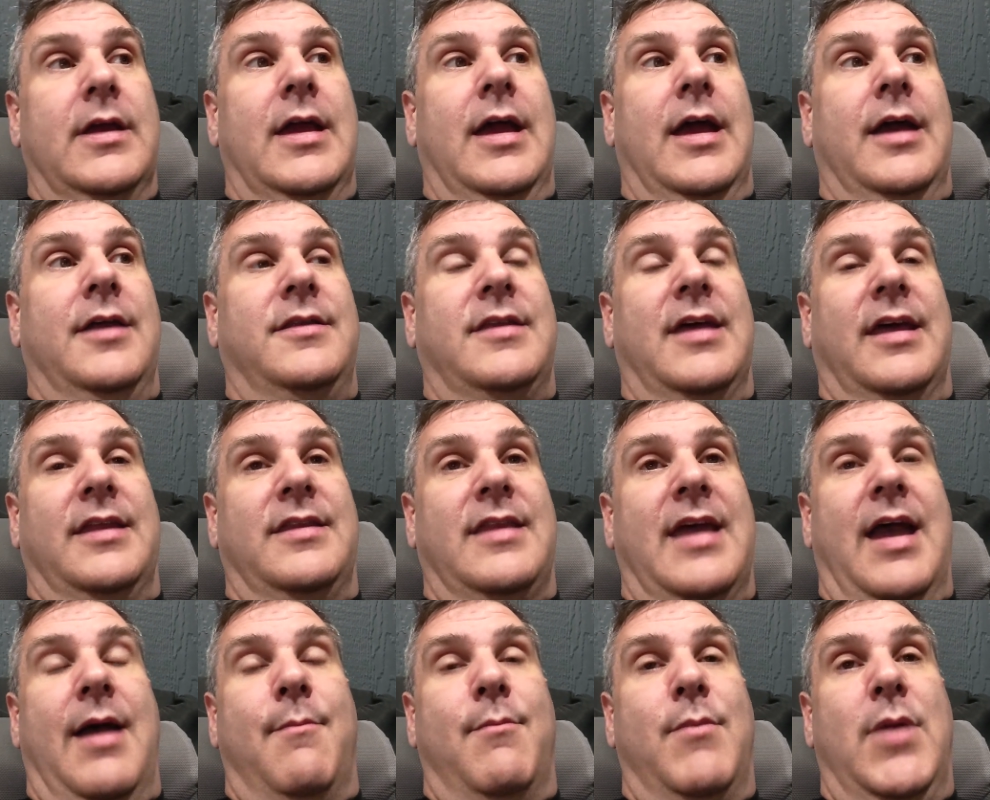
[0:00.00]
And then
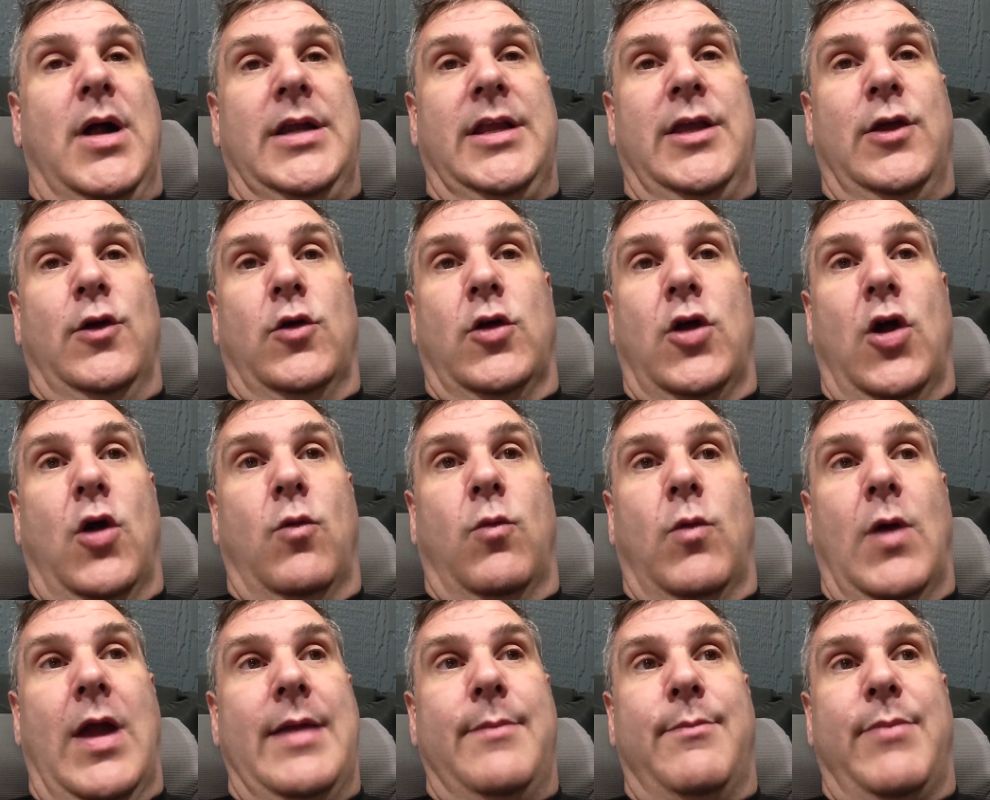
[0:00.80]
that money will go
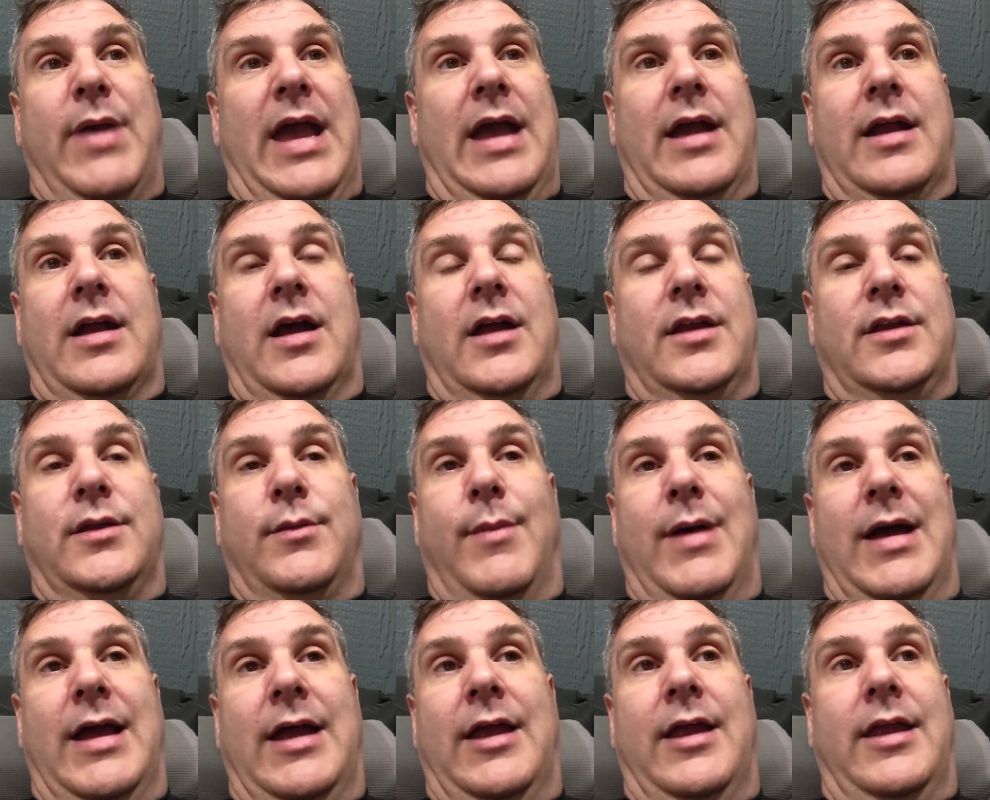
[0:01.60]
right back into
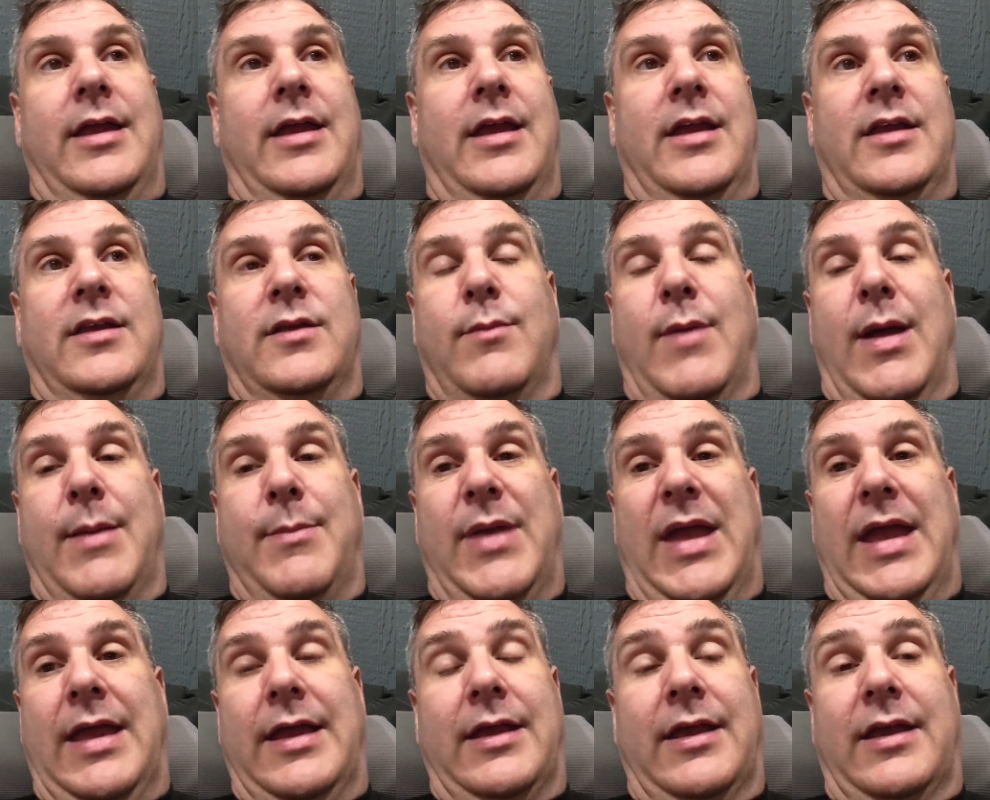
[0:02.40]
my
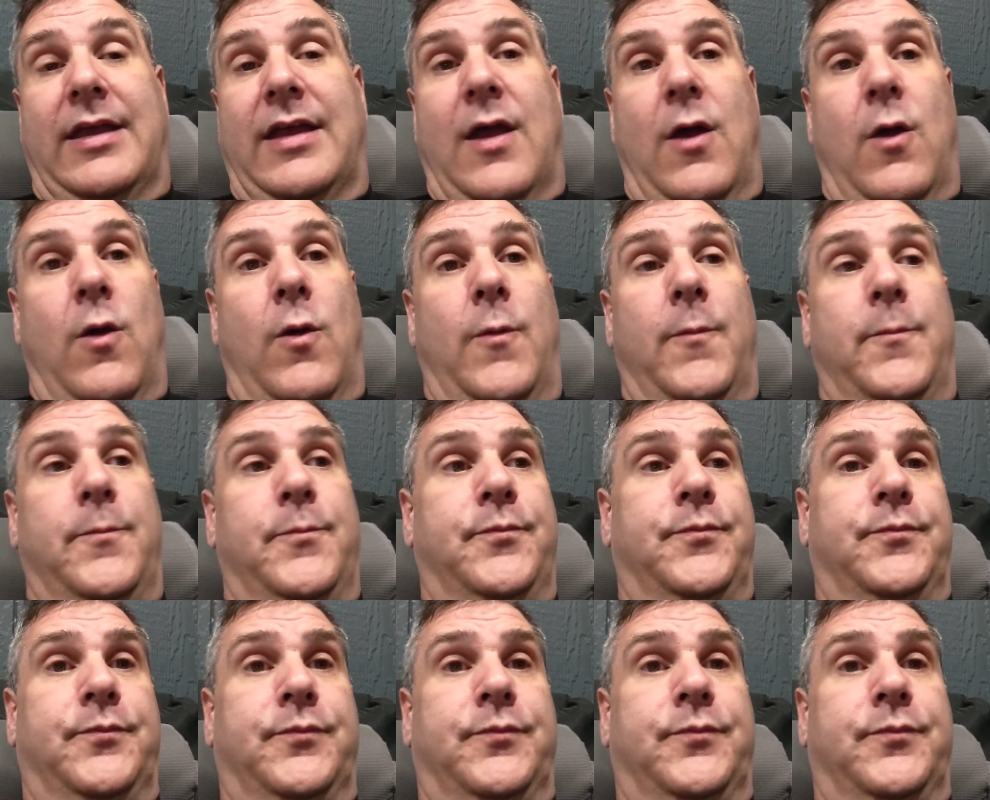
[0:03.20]
bank account.